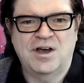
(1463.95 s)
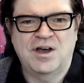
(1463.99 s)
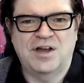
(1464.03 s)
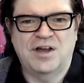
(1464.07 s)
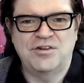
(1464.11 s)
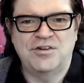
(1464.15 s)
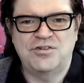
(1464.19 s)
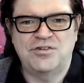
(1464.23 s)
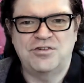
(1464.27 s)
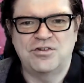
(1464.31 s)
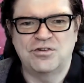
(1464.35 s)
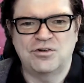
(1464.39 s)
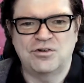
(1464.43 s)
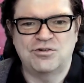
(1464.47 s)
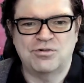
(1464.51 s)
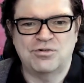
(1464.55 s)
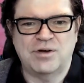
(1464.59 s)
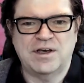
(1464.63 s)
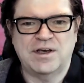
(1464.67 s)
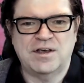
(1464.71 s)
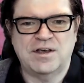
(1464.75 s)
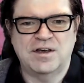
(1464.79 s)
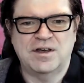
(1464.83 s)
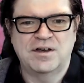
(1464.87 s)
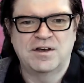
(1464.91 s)
And this is a
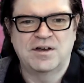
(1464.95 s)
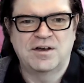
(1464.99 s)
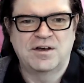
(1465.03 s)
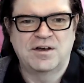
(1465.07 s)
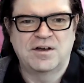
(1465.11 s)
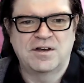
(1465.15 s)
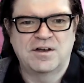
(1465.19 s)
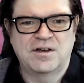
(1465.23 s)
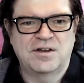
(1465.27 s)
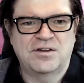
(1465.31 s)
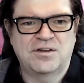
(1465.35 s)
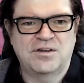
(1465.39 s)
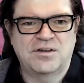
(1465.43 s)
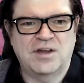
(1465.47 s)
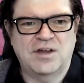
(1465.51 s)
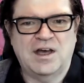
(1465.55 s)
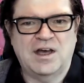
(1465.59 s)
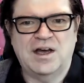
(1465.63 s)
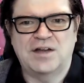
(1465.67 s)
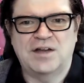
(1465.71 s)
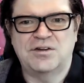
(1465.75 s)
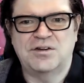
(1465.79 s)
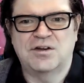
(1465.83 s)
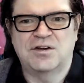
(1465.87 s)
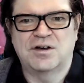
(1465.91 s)
trick
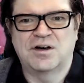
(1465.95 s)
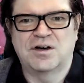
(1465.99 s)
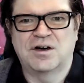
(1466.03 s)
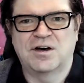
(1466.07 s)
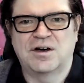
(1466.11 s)
that